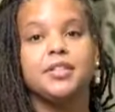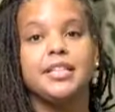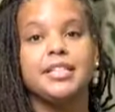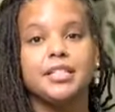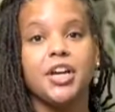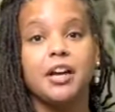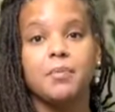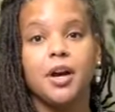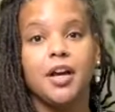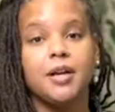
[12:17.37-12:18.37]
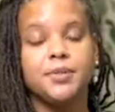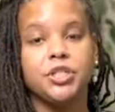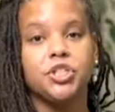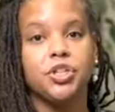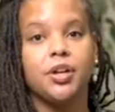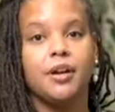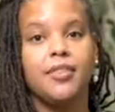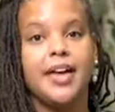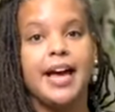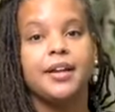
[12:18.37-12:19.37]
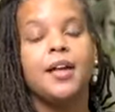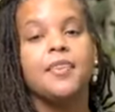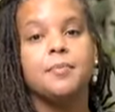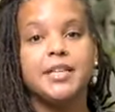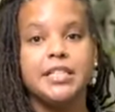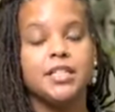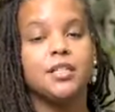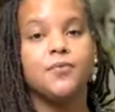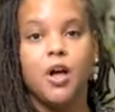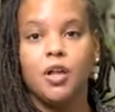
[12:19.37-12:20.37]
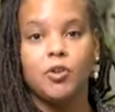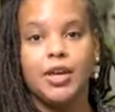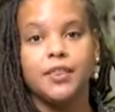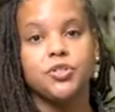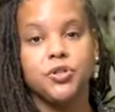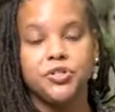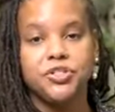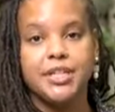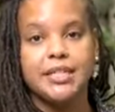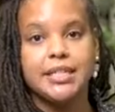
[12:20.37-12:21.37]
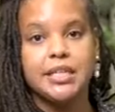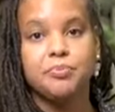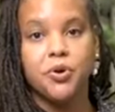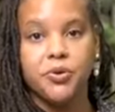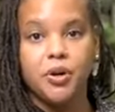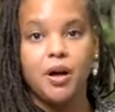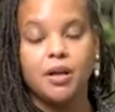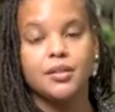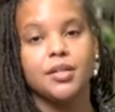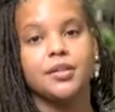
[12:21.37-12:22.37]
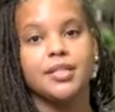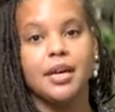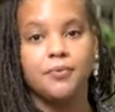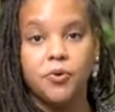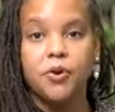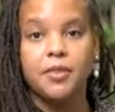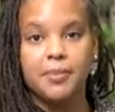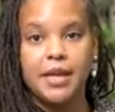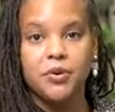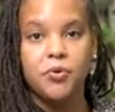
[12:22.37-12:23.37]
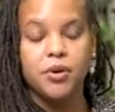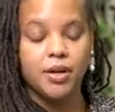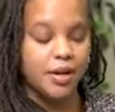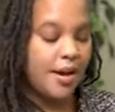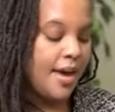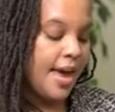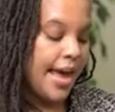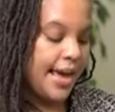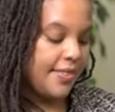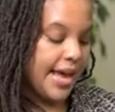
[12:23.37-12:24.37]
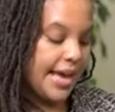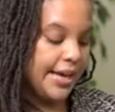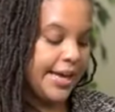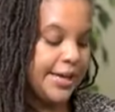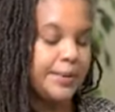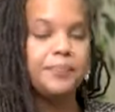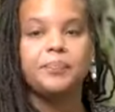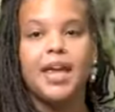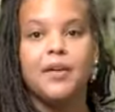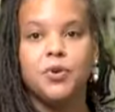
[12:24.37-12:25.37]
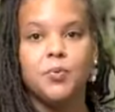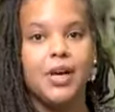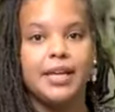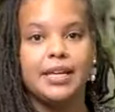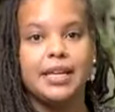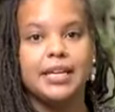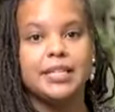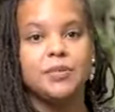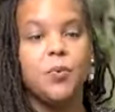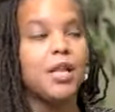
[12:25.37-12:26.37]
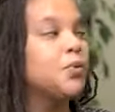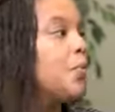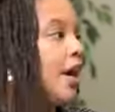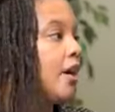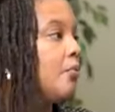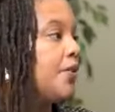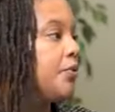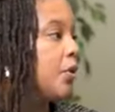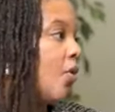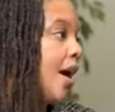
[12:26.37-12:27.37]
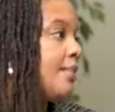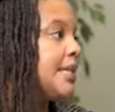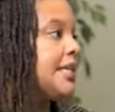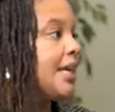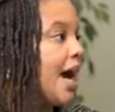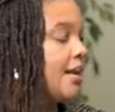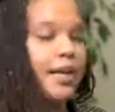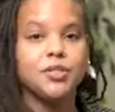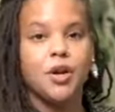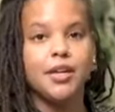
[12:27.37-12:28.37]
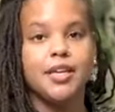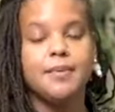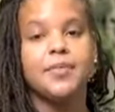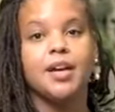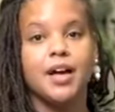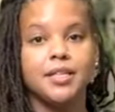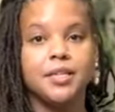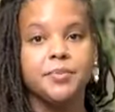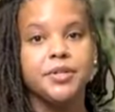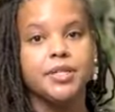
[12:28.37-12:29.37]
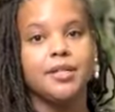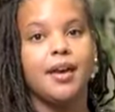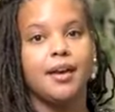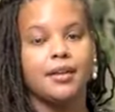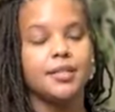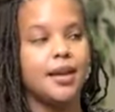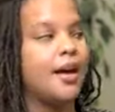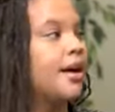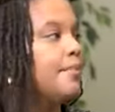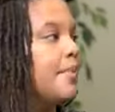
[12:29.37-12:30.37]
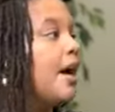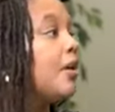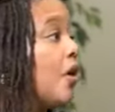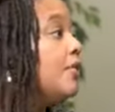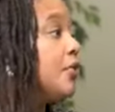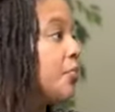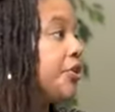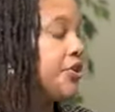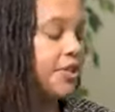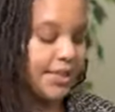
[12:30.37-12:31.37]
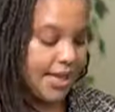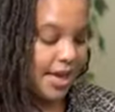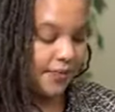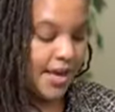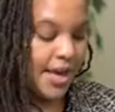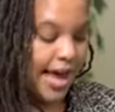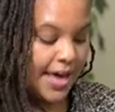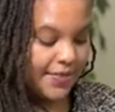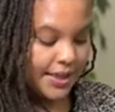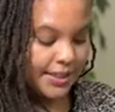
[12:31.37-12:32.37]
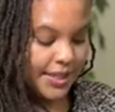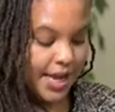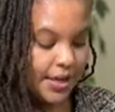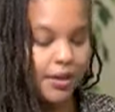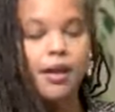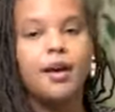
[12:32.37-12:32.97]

this check mark helps ensure that the business is following the social distancing protocols that are set forth by the order and that uh, everyone is well aware of what the requirements and guidelines are to keep the customers and, um, and all of the workers safe at that site.